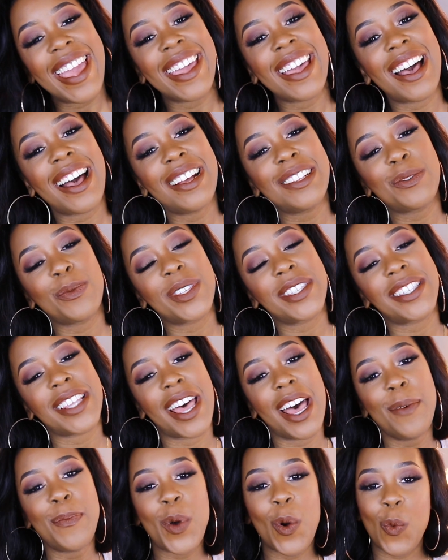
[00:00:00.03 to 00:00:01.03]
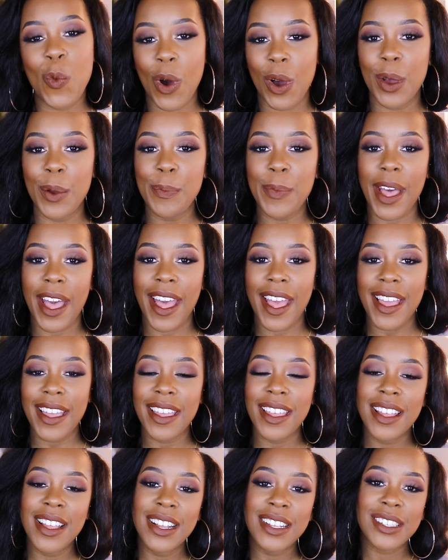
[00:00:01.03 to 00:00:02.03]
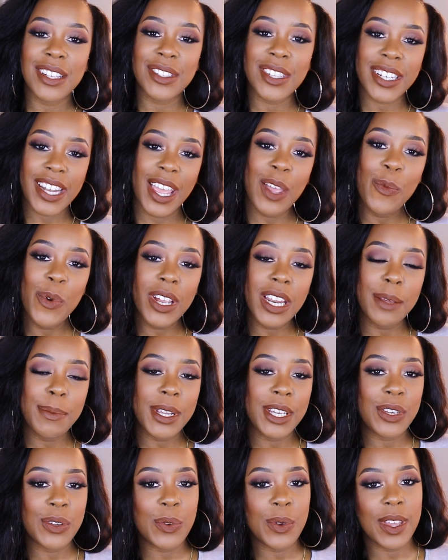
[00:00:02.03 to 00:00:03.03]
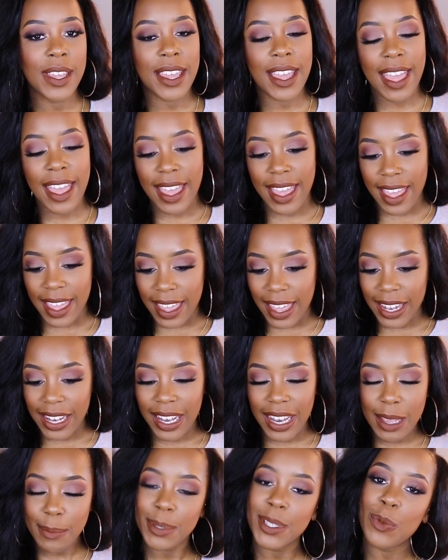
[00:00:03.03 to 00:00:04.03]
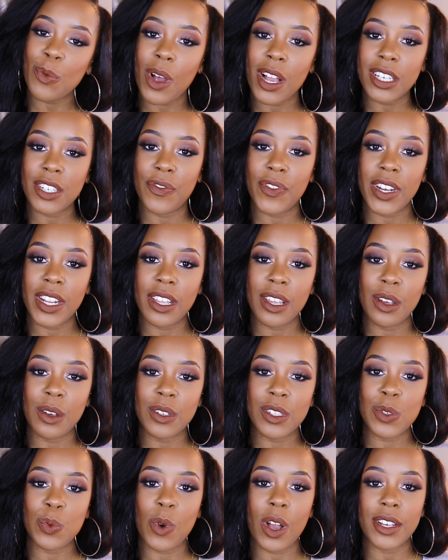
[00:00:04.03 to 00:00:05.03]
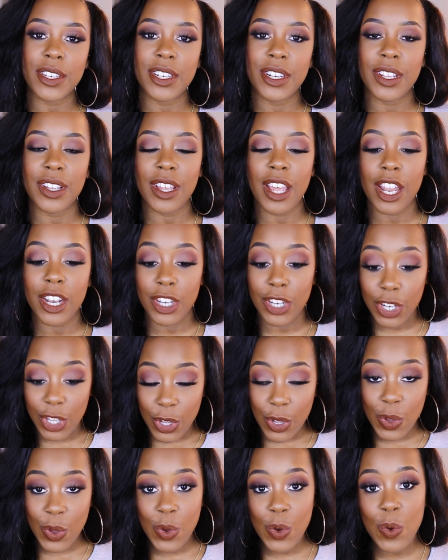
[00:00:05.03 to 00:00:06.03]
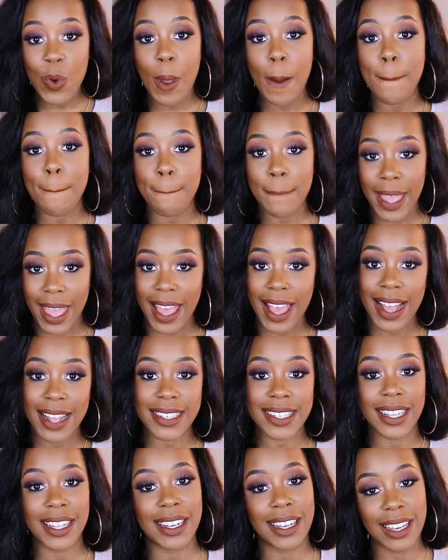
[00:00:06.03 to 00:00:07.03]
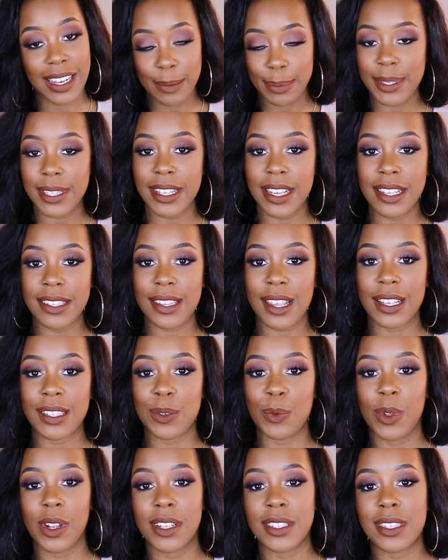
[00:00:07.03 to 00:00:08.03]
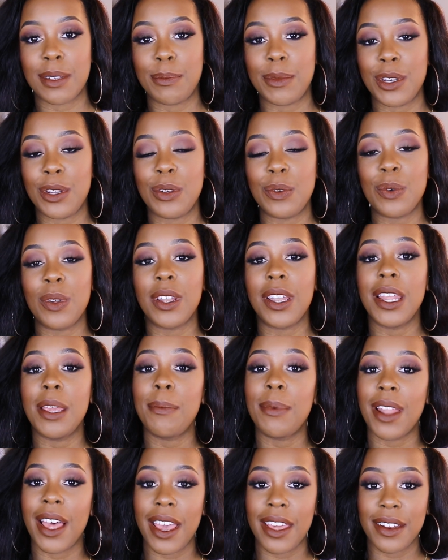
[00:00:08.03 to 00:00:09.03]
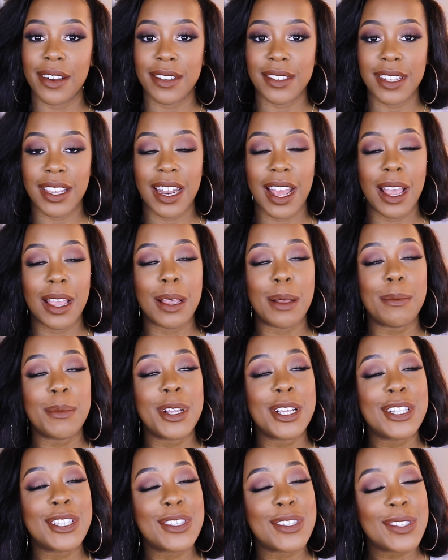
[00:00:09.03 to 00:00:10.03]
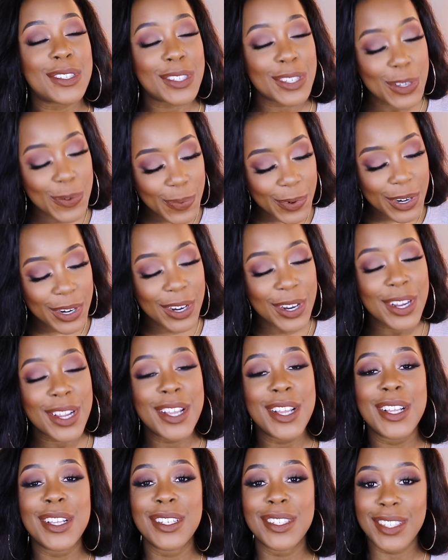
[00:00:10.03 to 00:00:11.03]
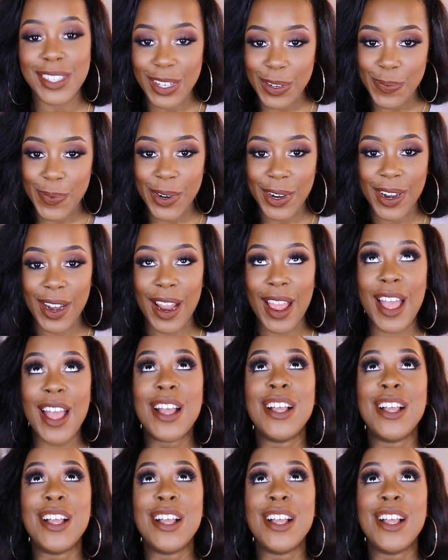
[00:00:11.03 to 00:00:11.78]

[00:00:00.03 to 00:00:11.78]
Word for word: Hey guys, what's up? Welcome back. So today we're gonna be doing a lip swatch video swatching new matte lipsticks as well as some new lip liners and I am super, super,